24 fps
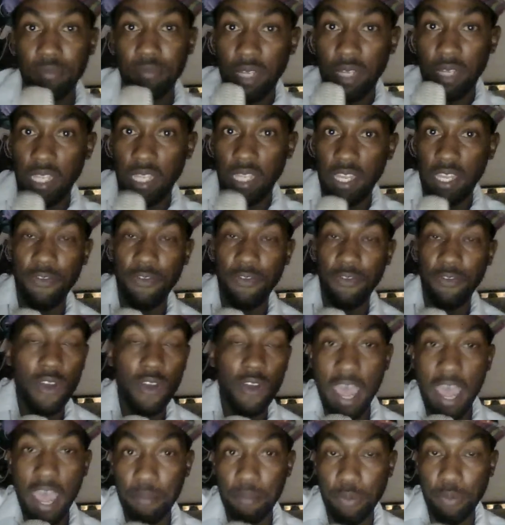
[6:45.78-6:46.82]
And if you're
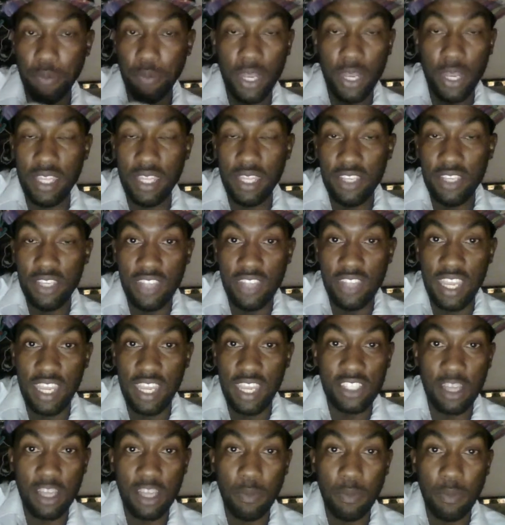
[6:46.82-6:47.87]
not putting these
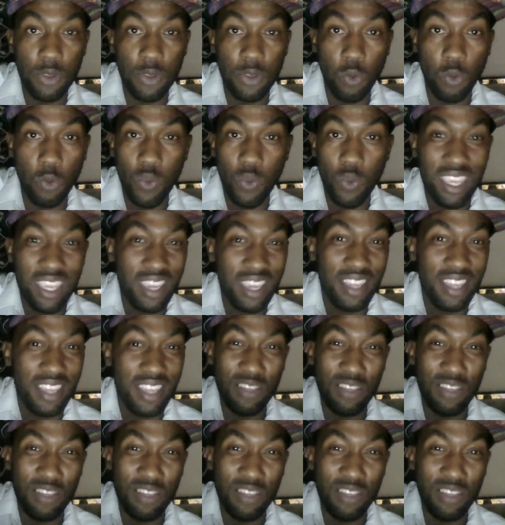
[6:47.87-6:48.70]
things up on the weekends, if